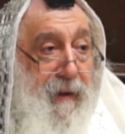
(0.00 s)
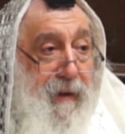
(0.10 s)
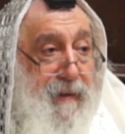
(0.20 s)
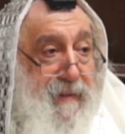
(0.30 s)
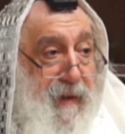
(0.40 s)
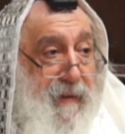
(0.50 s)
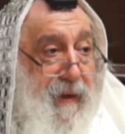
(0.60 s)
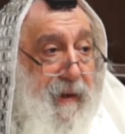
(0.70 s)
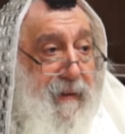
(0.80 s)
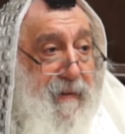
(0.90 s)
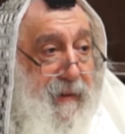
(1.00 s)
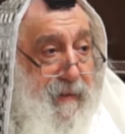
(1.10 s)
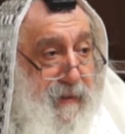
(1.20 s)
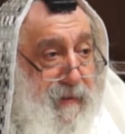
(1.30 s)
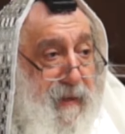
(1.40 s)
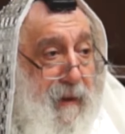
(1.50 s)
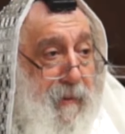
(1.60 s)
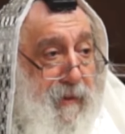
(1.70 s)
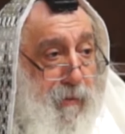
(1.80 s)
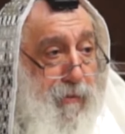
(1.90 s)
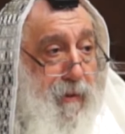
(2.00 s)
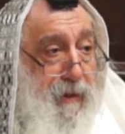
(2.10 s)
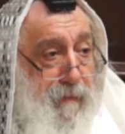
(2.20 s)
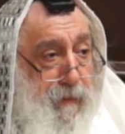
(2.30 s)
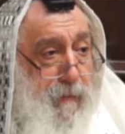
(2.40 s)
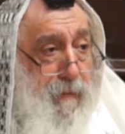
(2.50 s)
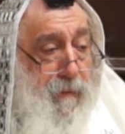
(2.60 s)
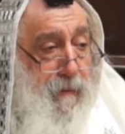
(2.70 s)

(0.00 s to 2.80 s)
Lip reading: He said, this is the amount I want to give you.